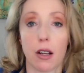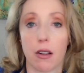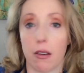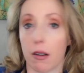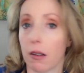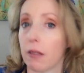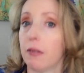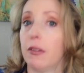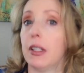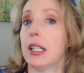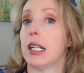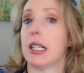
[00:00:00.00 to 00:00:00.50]

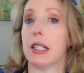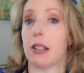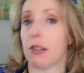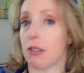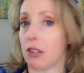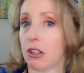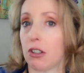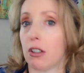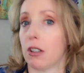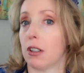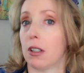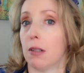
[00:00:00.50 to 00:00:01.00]
Your
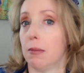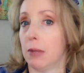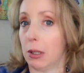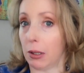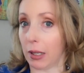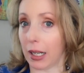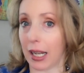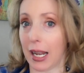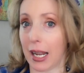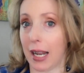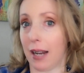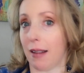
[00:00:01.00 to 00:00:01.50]
video should
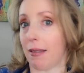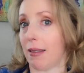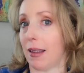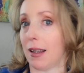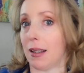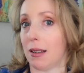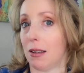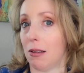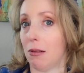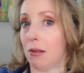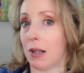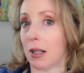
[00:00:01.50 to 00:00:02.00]
communicate
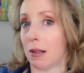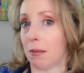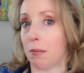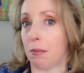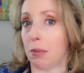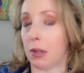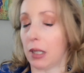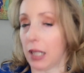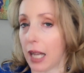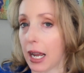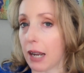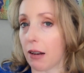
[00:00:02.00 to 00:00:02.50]
that you can
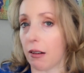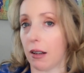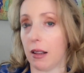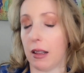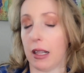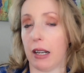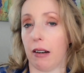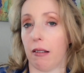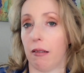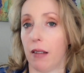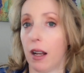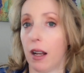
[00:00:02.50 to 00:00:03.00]
play on their